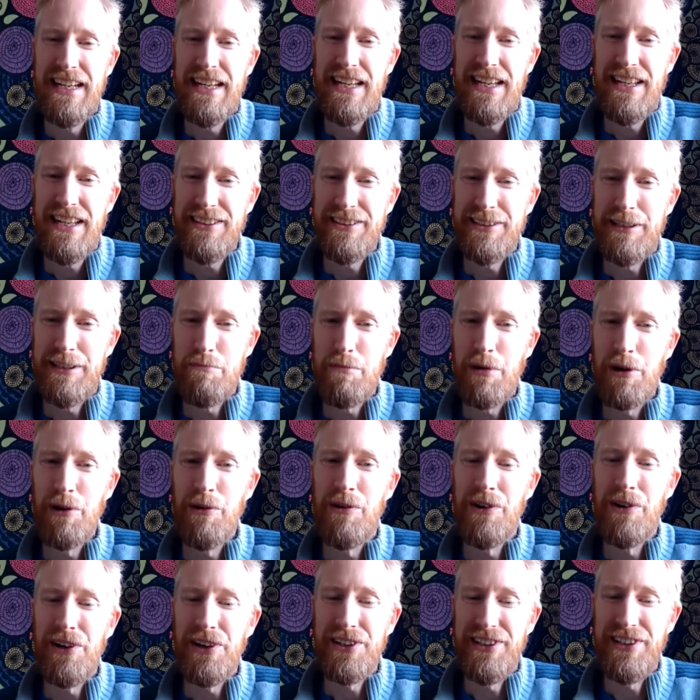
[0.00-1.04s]

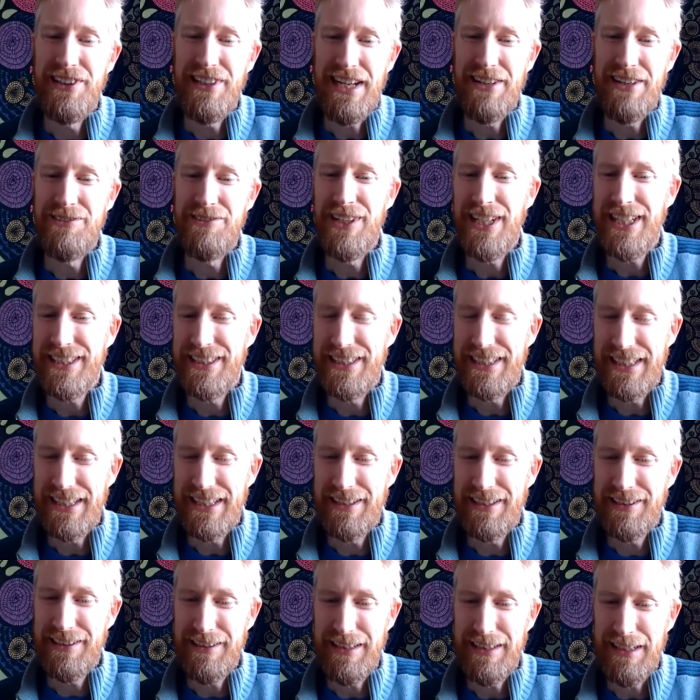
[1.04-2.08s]
deployed and
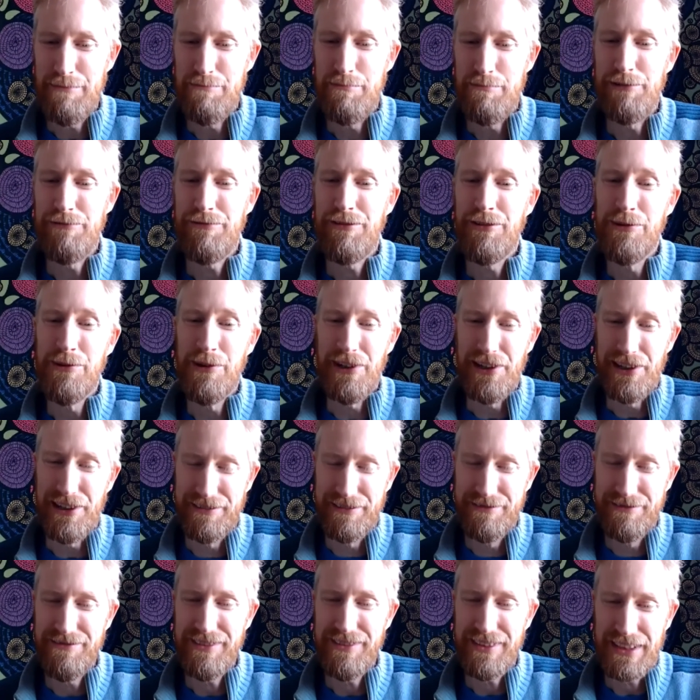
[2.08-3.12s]
ready before
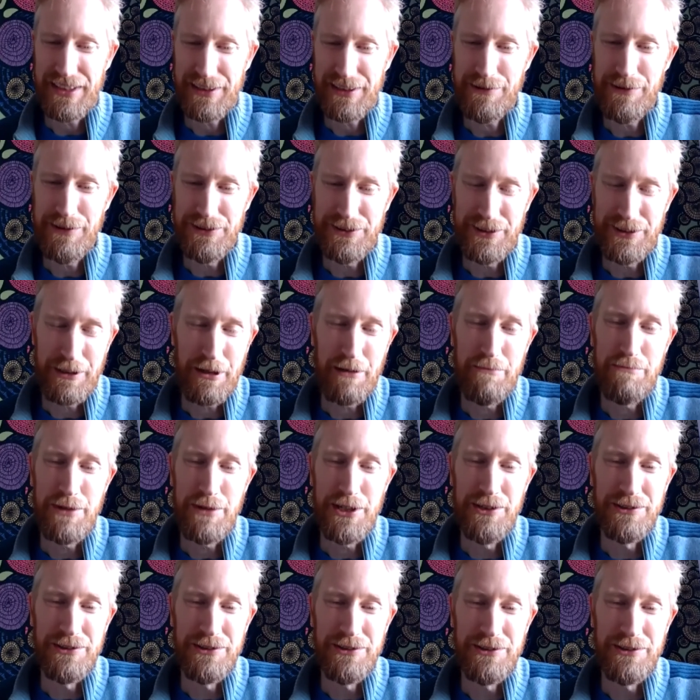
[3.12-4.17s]
quantum
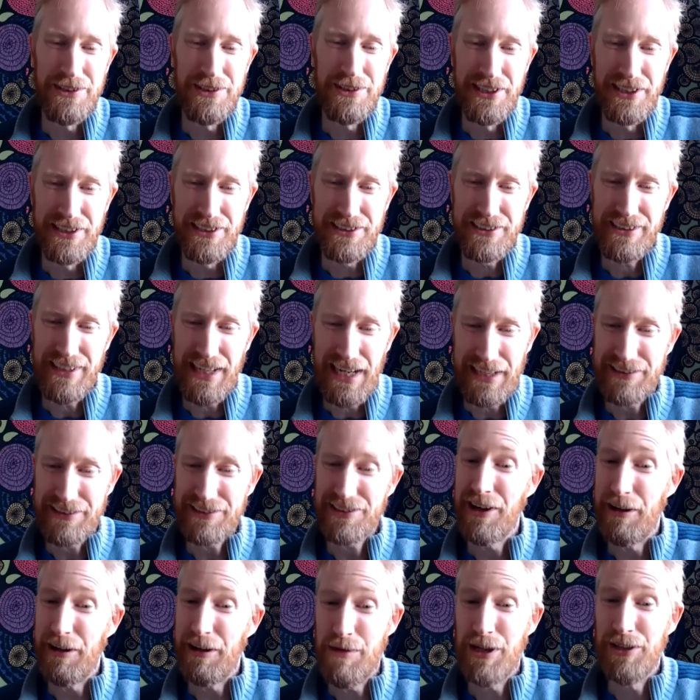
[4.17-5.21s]
computers
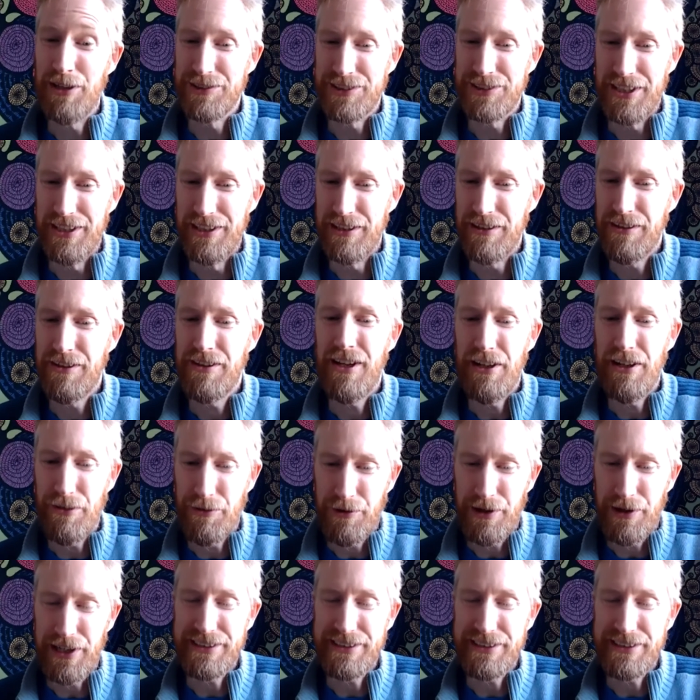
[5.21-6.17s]
actually pose a threat.